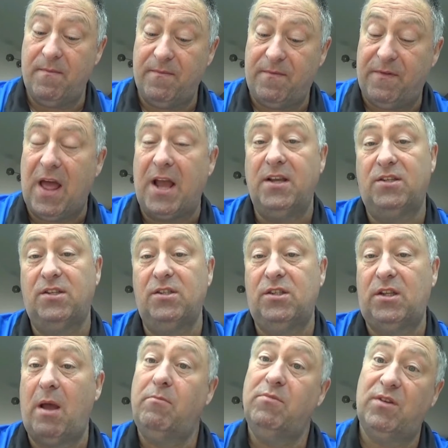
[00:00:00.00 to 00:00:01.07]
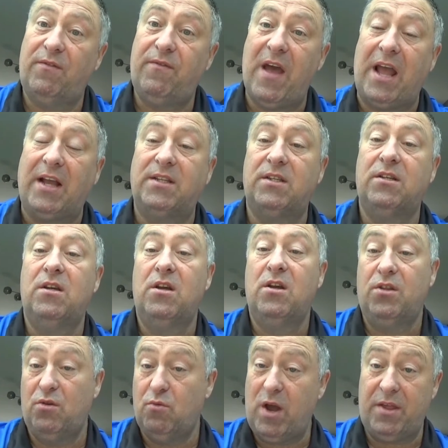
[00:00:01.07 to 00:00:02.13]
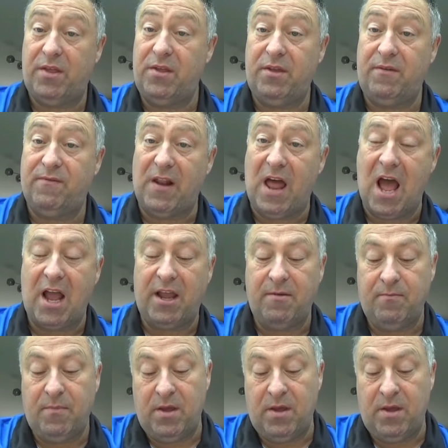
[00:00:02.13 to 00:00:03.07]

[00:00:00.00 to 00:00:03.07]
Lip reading: flights and stems affect the way that they fly.